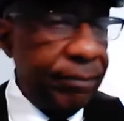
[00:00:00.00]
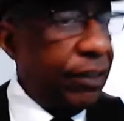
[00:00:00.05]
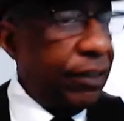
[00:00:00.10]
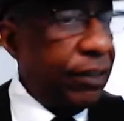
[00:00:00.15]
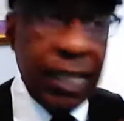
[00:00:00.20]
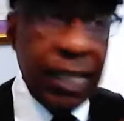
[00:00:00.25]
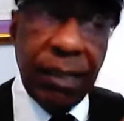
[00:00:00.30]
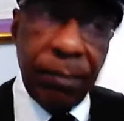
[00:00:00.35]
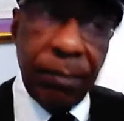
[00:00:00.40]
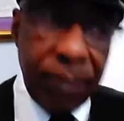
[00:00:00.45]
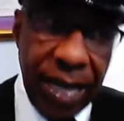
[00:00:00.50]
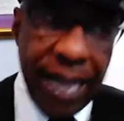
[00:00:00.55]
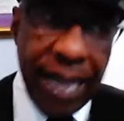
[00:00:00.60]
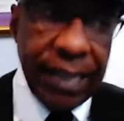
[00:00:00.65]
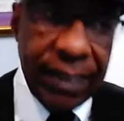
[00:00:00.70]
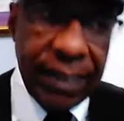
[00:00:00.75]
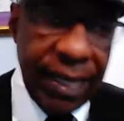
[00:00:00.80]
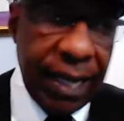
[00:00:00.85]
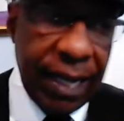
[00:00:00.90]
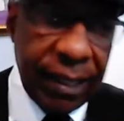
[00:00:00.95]
It's not the
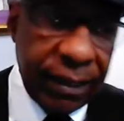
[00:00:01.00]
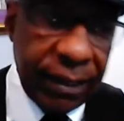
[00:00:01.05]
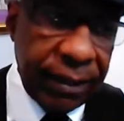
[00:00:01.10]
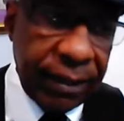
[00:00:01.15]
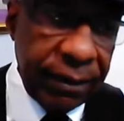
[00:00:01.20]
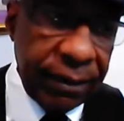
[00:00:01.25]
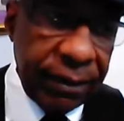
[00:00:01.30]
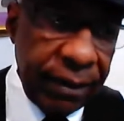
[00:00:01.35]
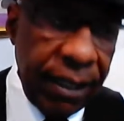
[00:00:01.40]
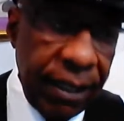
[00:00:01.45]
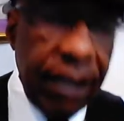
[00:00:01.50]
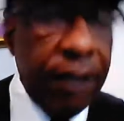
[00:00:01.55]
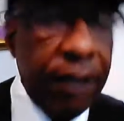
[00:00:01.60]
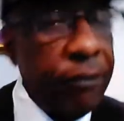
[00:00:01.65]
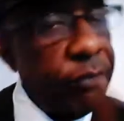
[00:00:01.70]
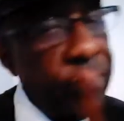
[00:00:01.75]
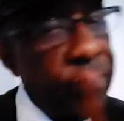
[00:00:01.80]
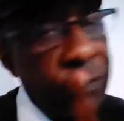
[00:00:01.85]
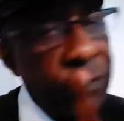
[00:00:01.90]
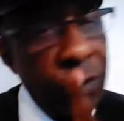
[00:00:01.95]
Black dollar,
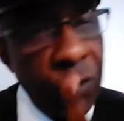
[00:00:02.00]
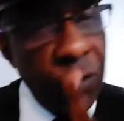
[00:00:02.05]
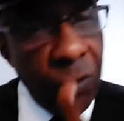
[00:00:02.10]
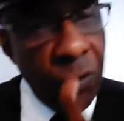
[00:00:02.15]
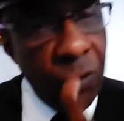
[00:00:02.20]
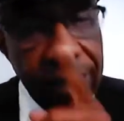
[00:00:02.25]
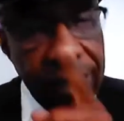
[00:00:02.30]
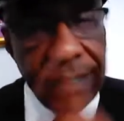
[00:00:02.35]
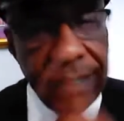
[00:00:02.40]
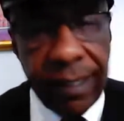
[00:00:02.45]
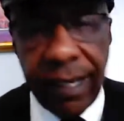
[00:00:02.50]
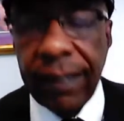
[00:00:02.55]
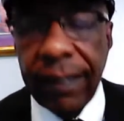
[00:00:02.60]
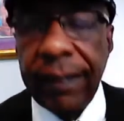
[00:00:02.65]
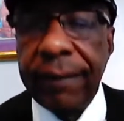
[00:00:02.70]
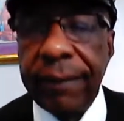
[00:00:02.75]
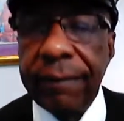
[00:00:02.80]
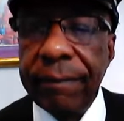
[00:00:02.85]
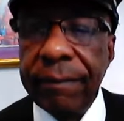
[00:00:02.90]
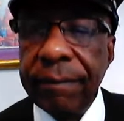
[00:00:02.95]
from the white
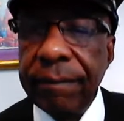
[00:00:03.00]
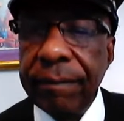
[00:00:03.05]
dollar.